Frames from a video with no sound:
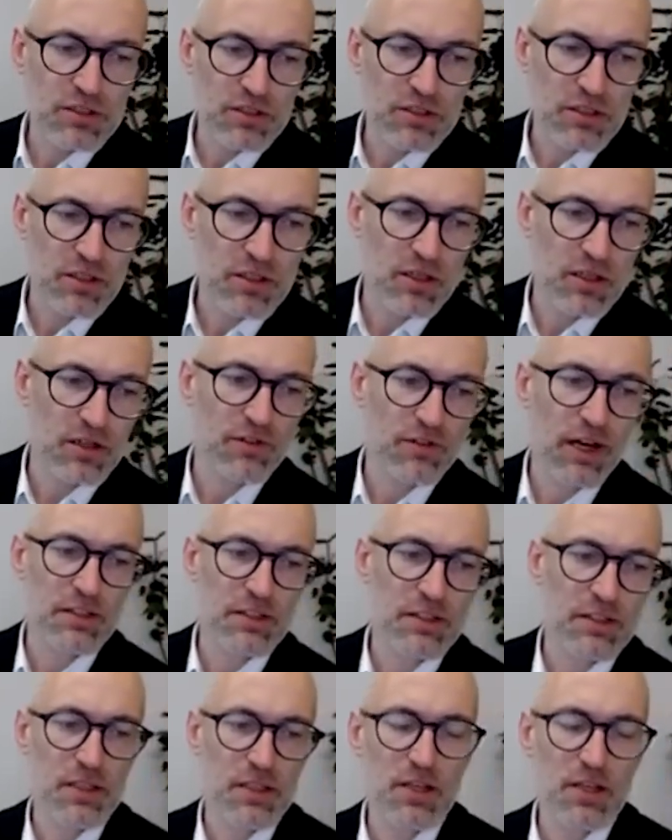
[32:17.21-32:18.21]

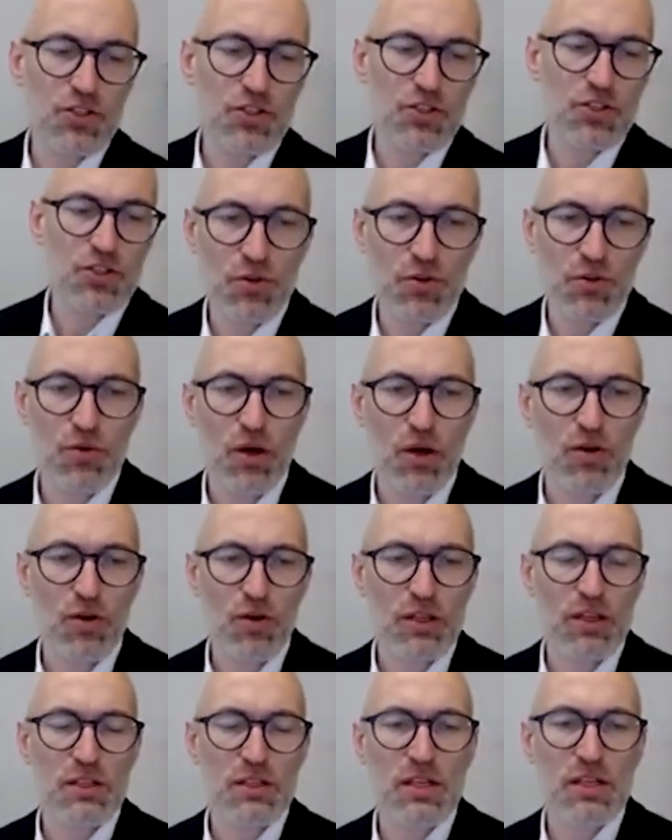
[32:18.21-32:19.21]
Vaccination Bureau
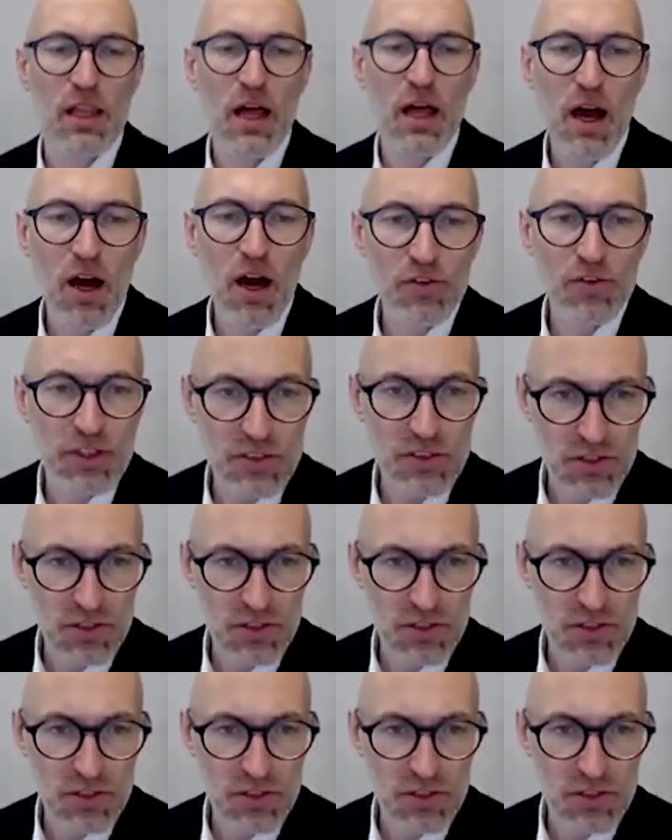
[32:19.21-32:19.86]
that has allowed us